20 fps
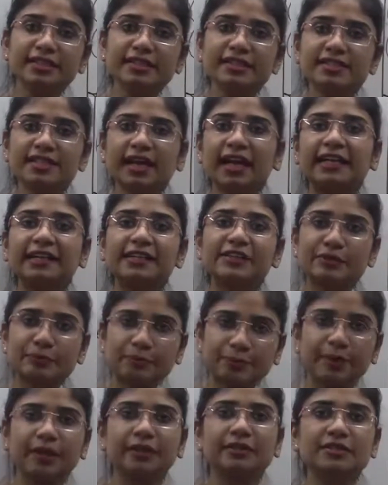inside
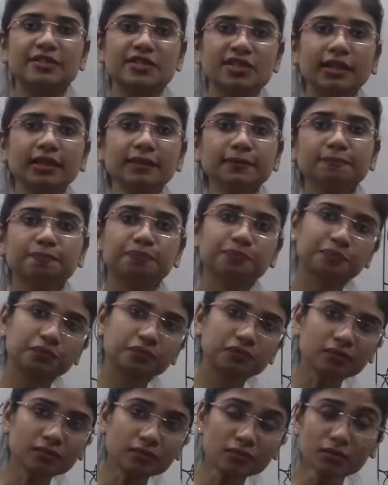the plant cell.
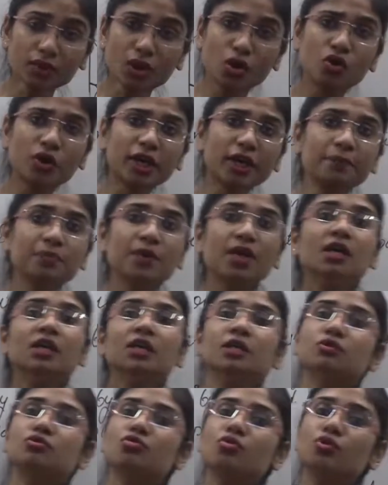Okay,
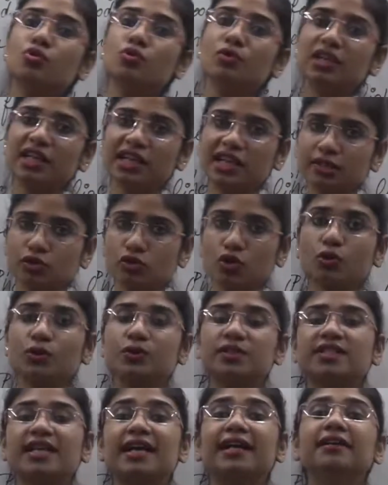so only
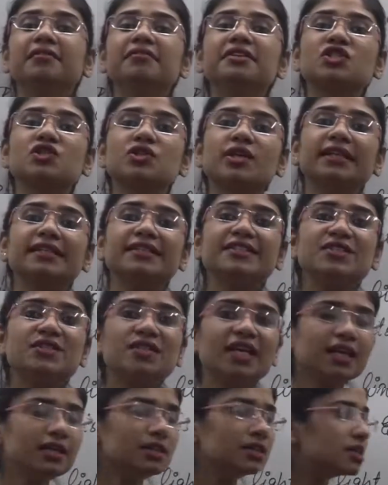those cells which
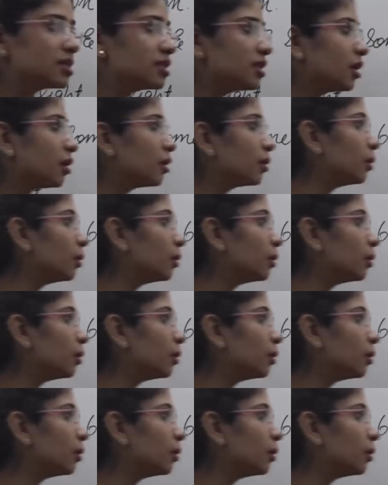contains the